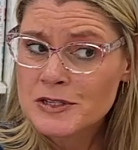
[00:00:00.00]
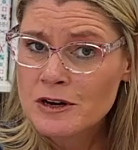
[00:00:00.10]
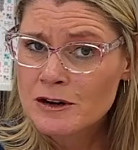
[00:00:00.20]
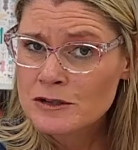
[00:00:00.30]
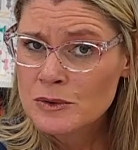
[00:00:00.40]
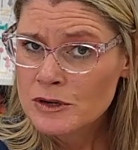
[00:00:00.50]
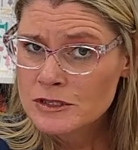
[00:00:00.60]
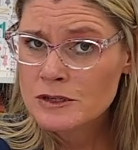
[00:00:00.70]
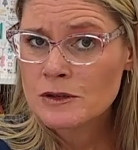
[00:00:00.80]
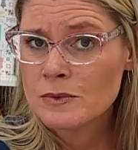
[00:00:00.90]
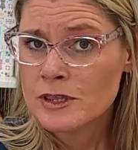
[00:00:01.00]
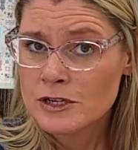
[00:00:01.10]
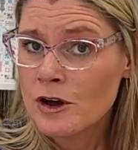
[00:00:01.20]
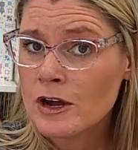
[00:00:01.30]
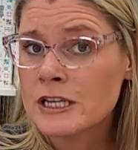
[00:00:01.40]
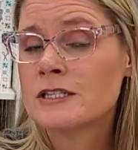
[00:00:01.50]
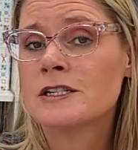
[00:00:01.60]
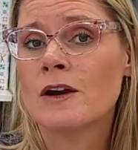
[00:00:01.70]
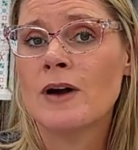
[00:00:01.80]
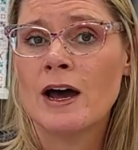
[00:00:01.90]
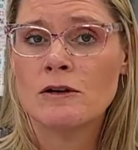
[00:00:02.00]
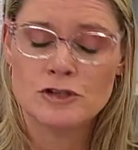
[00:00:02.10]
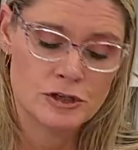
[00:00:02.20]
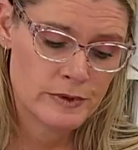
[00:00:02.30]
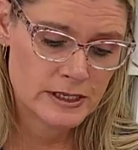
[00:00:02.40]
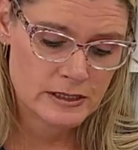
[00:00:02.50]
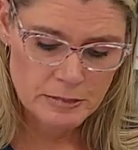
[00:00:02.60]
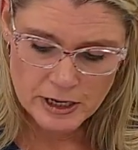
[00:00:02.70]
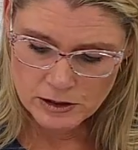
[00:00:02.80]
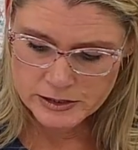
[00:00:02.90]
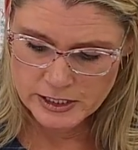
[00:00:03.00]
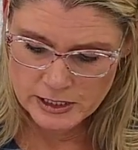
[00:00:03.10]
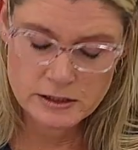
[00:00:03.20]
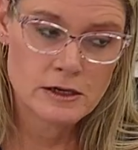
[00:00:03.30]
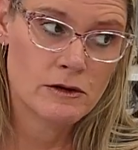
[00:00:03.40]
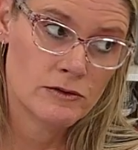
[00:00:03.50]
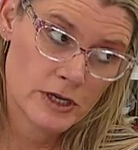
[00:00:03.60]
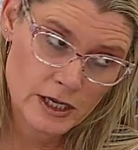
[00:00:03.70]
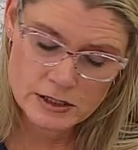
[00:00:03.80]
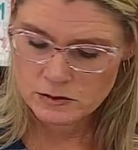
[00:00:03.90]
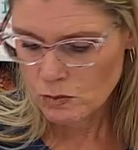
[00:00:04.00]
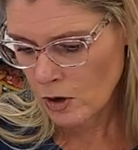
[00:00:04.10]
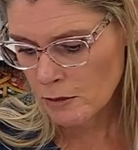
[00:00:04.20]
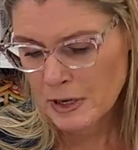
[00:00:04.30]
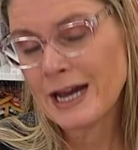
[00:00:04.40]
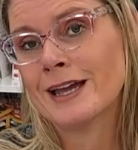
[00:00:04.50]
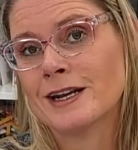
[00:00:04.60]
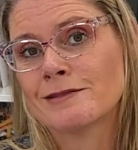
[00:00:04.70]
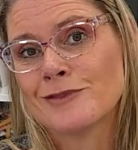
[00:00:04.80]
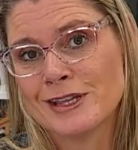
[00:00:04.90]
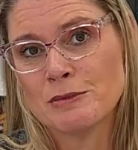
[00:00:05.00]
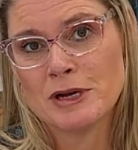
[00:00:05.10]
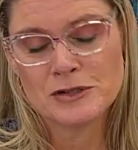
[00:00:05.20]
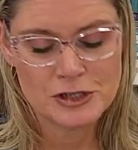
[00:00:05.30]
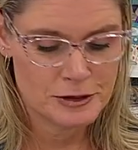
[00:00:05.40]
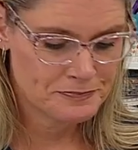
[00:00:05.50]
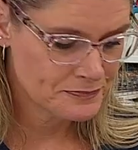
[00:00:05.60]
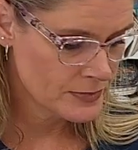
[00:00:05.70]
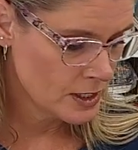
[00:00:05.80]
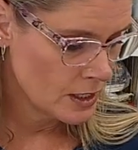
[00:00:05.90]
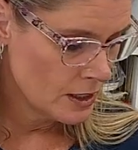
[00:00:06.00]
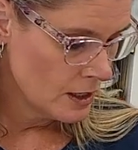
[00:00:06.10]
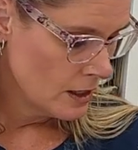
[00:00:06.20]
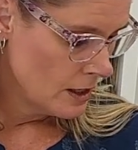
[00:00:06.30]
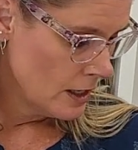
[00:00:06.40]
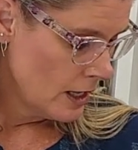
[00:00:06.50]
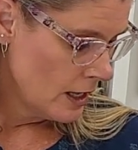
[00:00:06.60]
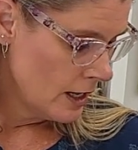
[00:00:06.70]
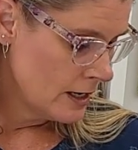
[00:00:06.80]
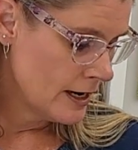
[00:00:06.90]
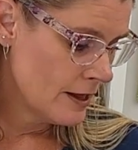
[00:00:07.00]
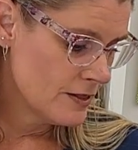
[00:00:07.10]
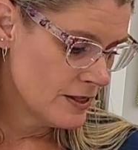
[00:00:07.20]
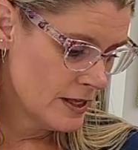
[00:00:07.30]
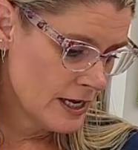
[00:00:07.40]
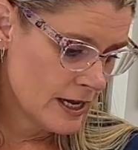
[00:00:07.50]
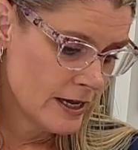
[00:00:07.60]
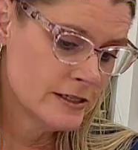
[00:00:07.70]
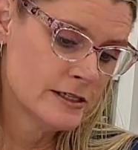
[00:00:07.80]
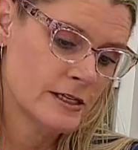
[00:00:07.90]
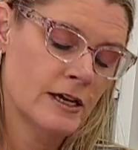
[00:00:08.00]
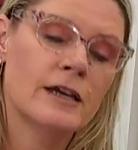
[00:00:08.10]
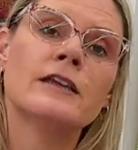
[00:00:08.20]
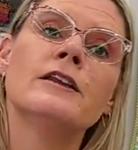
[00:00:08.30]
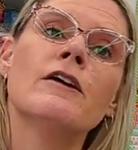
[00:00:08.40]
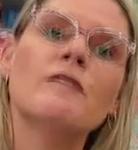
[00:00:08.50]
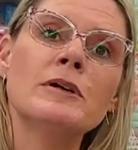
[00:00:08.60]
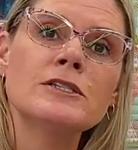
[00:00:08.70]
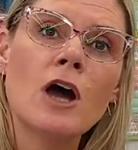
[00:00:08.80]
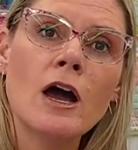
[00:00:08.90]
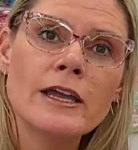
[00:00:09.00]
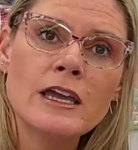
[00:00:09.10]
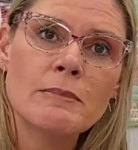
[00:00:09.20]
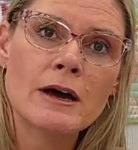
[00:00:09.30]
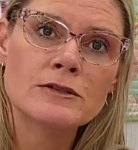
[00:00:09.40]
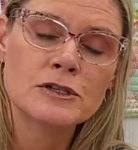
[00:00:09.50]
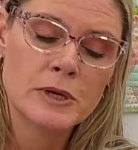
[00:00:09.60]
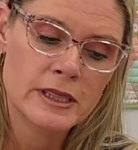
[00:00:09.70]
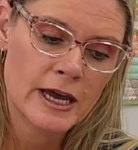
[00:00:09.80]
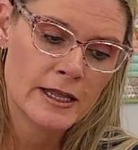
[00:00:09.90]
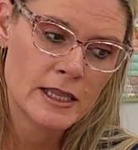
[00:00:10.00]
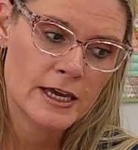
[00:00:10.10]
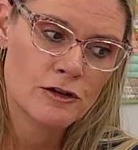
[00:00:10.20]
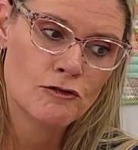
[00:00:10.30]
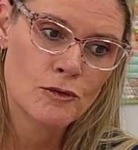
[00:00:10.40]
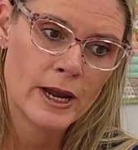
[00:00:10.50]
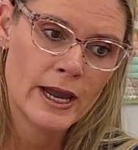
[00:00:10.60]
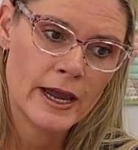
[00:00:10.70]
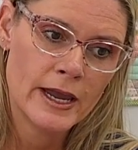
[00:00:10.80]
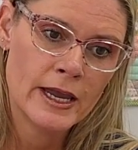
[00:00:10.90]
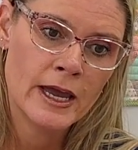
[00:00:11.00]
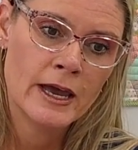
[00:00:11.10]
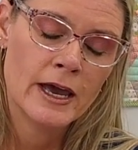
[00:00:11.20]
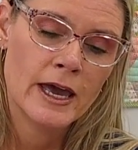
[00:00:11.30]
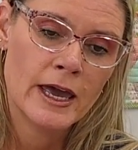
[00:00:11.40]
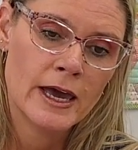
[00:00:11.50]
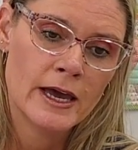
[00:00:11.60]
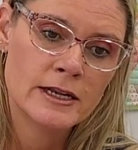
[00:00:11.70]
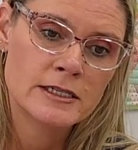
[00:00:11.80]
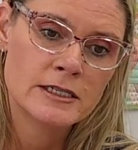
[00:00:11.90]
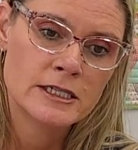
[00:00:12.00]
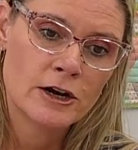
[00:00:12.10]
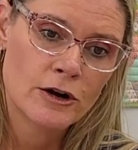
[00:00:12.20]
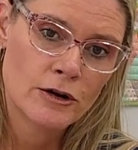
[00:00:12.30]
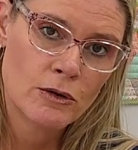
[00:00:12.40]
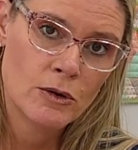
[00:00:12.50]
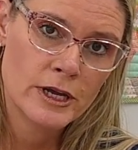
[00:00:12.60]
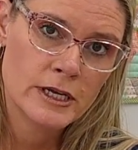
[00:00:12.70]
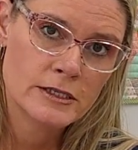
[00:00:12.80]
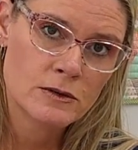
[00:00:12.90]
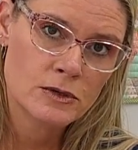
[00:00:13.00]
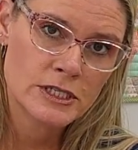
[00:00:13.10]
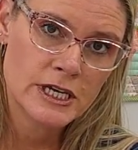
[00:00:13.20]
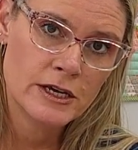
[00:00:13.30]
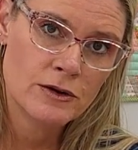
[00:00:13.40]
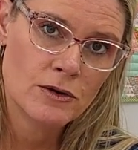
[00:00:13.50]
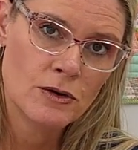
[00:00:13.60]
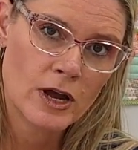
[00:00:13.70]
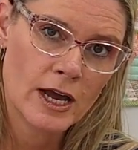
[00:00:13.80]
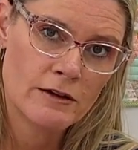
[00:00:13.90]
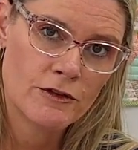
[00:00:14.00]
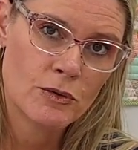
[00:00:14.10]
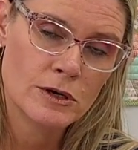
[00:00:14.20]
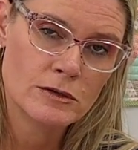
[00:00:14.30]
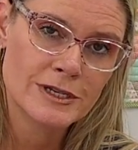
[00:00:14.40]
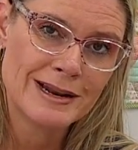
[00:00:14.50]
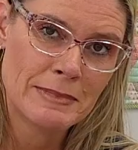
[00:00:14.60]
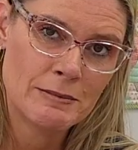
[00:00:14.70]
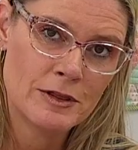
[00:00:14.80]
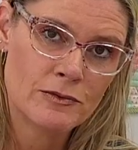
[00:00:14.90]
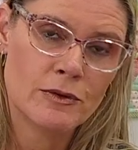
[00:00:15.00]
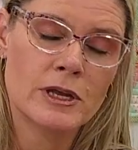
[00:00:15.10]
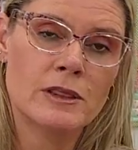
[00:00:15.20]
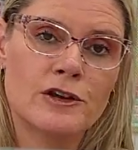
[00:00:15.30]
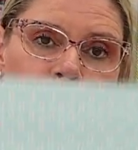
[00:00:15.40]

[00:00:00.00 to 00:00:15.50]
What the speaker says: on our doors so that when the dog needs to go out, she rings the bells, and so the kids walk by and ring the bells too. Now this, I've been talking about doing that like gray and turquoise or teal kind of quilt and maybe throwing a little